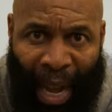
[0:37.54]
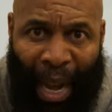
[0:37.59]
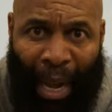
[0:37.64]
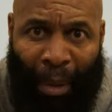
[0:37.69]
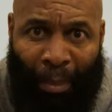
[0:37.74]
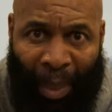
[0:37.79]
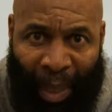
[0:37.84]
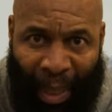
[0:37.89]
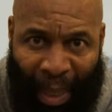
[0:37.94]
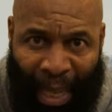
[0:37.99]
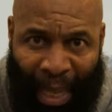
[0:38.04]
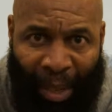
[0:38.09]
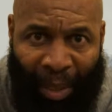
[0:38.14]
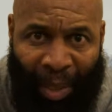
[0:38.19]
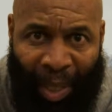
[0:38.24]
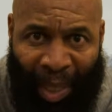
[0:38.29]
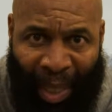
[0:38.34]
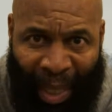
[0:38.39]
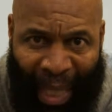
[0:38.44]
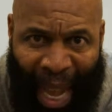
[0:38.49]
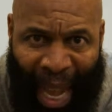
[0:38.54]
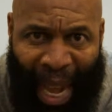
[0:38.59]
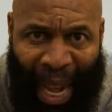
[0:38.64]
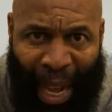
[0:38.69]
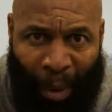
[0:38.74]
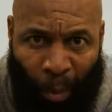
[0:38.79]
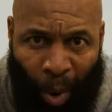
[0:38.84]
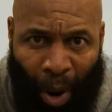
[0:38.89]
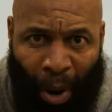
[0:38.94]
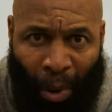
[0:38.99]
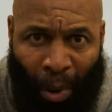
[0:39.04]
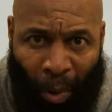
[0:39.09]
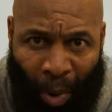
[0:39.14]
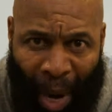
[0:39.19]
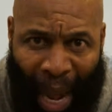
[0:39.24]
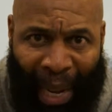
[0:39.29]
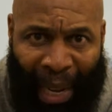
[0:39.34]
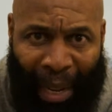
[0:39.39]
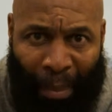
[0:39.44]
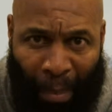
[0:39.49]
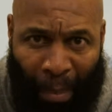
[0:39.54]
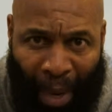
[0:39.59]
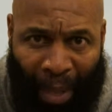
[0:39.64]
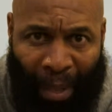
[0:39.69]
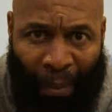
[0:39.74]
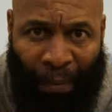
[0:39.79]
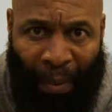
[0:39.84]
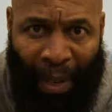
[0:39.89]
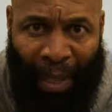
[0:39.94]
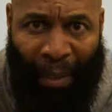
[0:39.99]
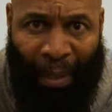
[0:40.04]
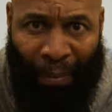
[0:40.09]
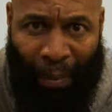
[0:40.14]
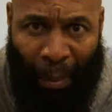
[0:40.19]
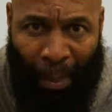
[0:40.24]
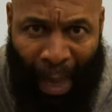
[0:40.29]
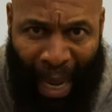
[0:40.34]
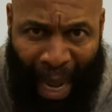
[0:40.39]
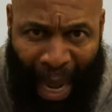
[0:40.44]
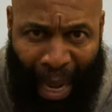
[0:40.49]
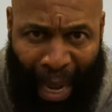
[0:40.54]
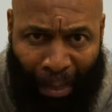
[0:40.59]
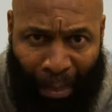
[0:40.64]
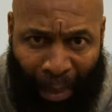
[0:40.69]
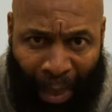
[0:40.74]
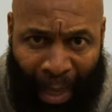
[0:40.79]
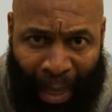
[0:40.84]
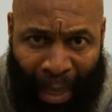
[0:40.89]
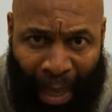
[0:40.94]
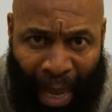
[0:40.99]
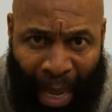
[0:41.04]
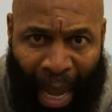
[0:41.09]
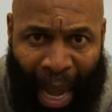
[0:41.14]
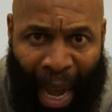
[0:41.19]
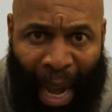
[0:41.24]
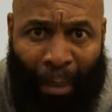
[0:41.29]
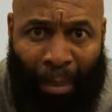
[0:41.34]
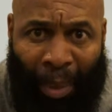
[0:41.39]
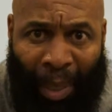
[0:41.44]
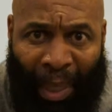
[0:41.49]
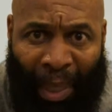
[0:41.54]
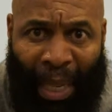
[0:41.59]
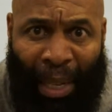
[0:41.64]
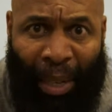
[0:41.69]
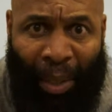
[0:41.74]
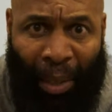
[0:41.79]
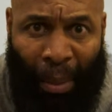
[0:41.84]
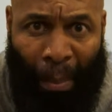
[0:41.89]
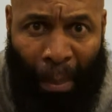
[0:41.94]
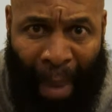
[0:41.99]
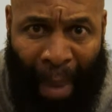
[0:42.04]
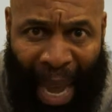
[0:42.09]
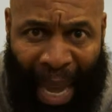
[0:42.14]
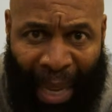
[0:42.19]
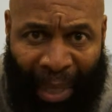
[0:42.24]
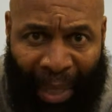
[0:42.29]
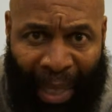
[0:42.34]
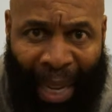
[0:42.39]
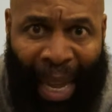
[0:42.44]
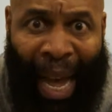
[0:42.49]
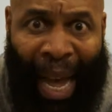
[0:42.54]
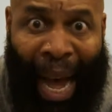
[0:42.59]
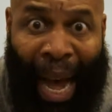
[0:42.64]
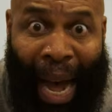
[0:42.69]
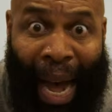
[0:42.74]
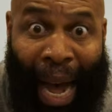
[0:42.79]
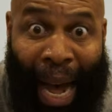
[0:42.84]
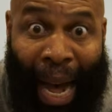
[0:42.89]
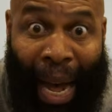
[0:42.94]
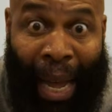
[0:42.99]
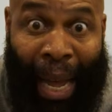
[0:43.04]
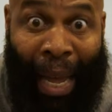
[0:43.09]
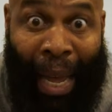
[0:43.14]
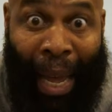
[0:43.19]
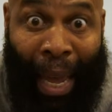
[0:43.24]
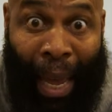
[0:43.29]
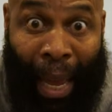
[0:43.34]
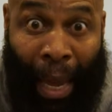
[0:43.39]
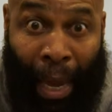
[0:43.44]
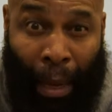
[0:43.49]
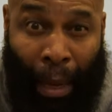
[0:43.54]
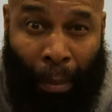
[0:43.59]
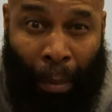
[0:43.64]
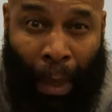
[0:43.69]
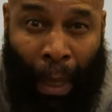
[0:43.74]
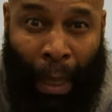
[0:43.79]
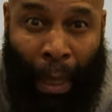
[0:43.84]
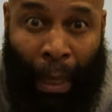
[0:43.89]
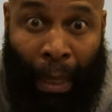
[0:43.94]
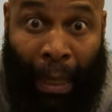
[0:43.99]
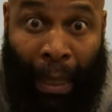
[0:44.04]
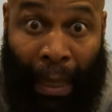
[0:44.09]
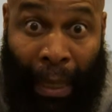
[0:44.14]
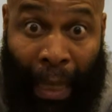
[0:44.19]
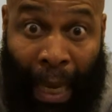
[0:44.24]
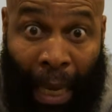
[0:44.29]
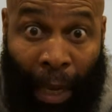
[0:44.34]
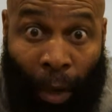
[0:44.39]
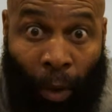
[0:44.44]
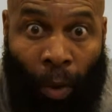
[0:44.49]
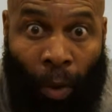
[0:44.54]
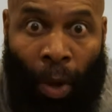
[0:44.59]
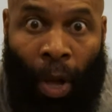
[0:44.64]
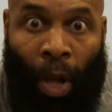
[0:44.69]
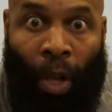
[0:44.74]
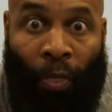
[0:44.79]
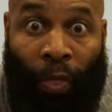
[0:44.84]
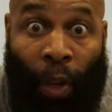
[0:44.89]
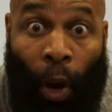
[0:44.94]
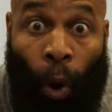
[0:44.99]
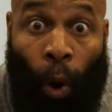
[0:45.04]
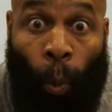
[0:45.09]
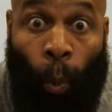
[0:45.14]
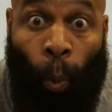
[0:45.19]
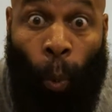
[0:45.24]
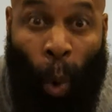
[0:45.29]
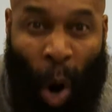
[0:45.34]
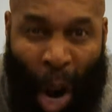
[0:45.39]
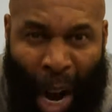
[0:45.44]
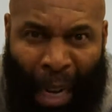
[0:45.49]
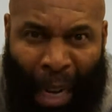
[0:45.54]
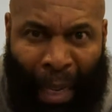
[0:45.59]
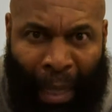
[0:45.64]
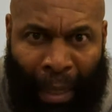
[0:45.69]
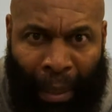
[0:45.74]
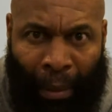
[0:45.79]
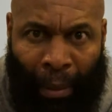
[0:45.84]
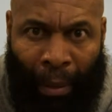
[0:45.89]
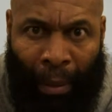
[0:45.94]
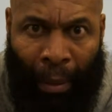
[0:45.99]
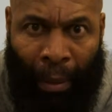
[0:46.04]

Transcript: I'm still the sidewalk cracking motherfucker from Compton. I'm still the master. I am still the one,